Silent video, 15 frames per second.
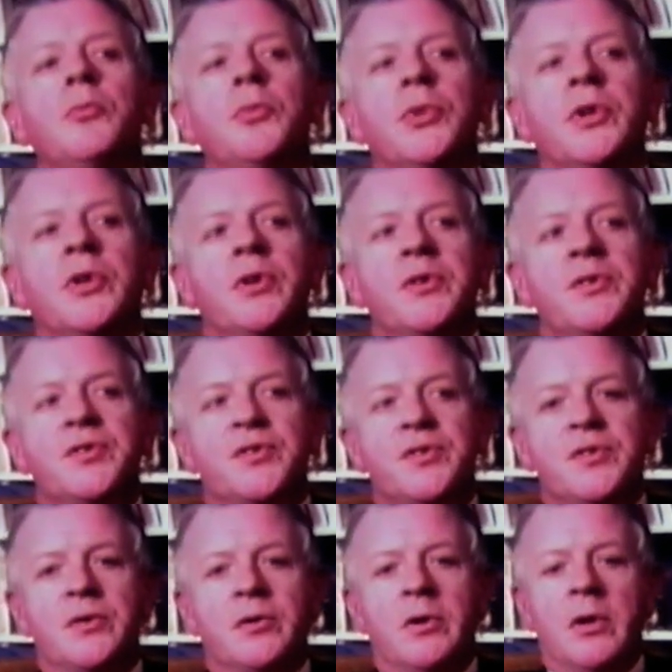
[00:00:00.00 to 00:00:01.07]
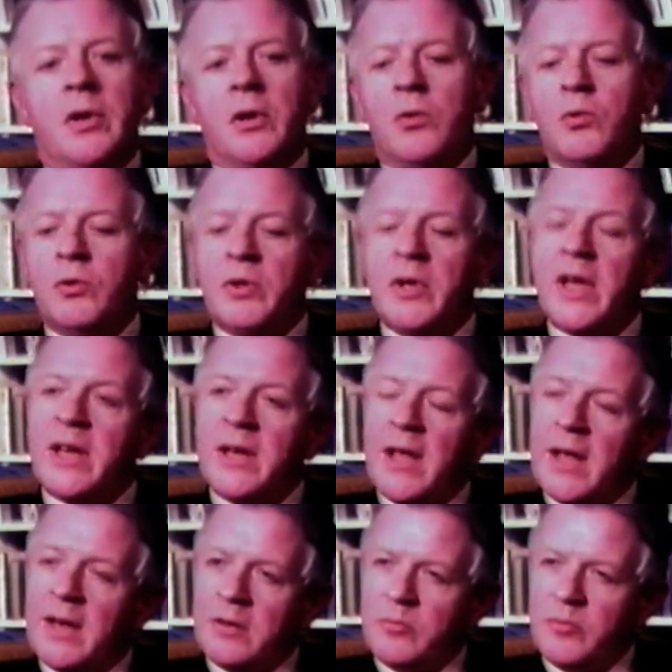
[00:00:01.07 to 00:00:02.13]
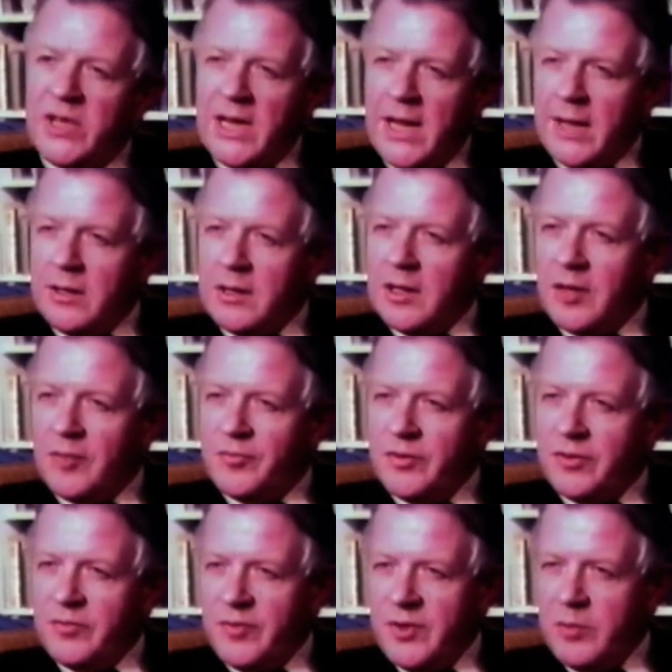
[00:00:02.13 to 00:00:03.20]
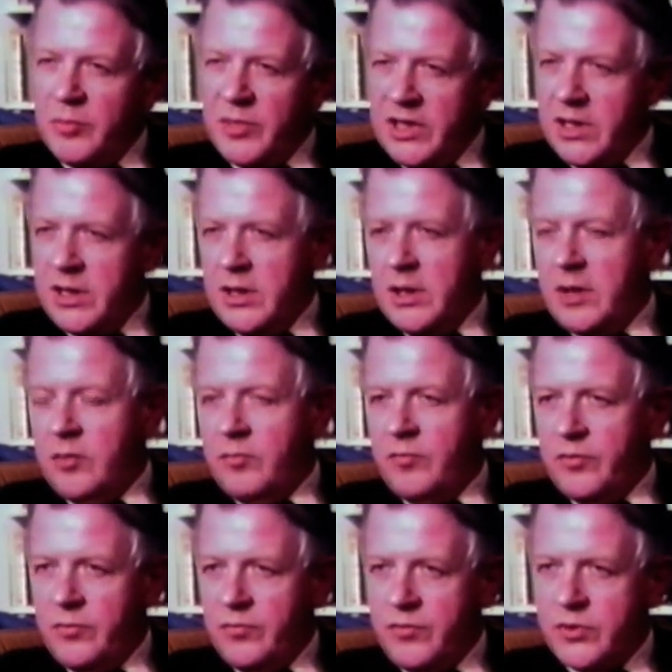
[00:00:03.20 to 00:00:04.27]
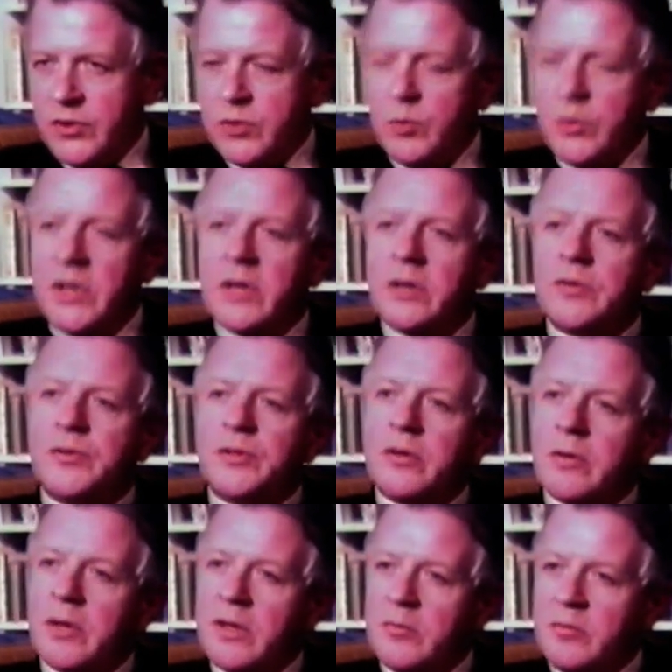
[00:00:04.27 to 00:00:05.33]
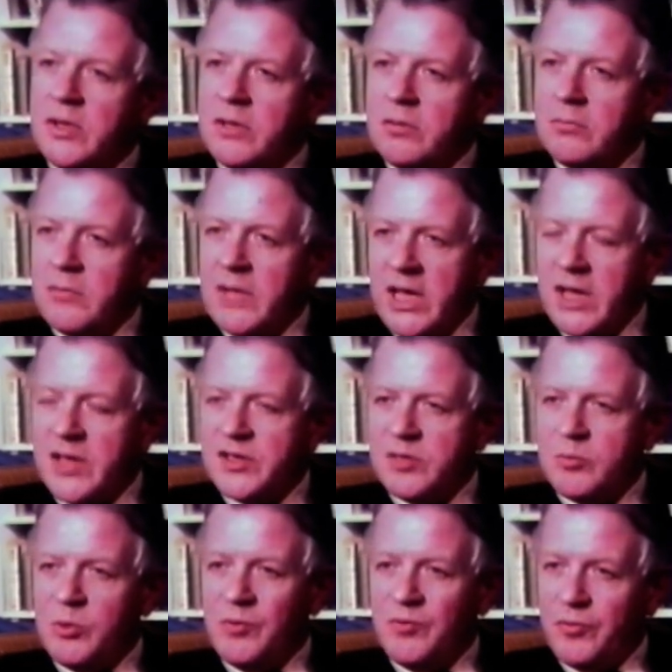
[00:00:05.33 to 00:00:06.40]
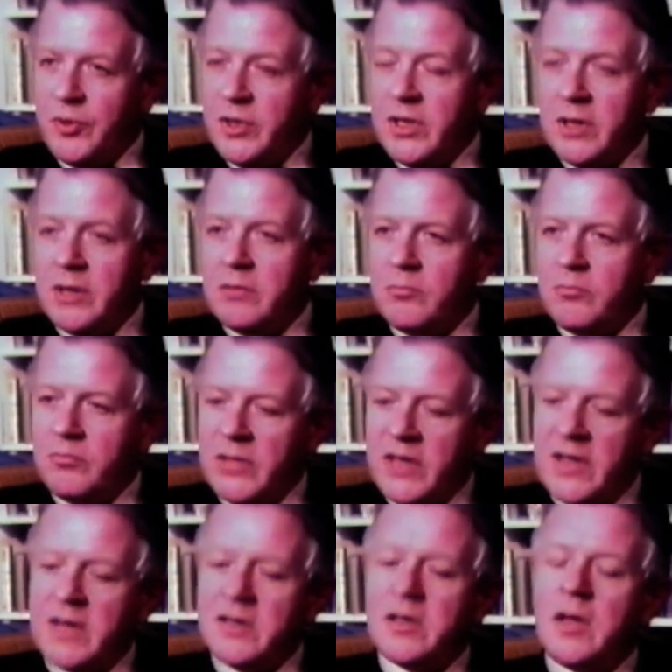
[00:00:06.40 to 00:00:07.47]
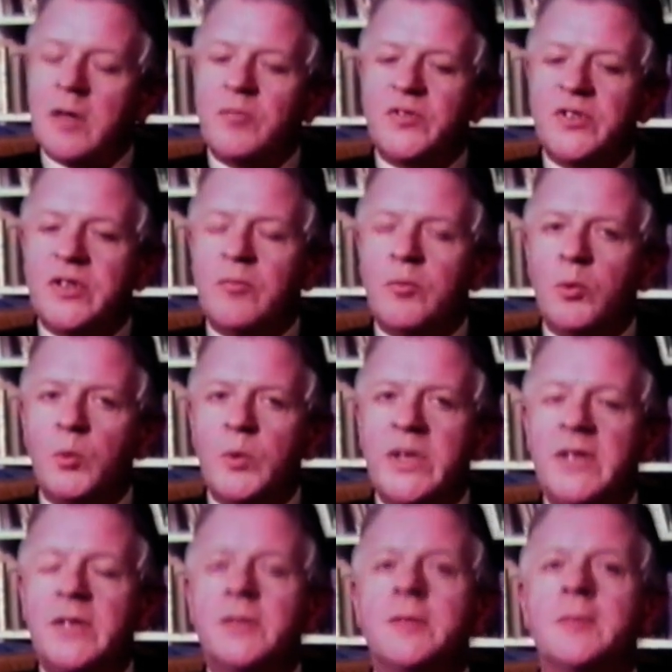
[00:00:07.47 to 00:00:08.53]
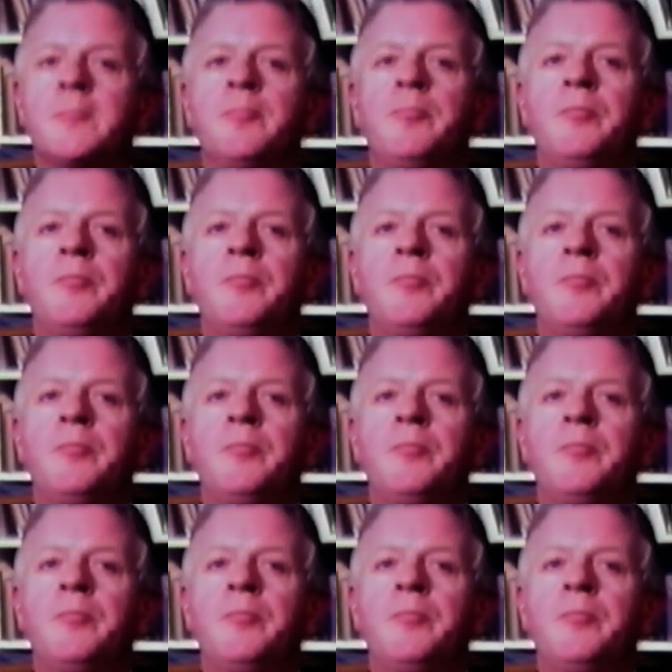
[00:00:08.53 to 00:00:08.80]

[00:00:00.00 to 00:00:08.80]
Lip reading: because although I had been handcuffed at the very beginning, for the first week or so, my hands had been free by that time for several weeks.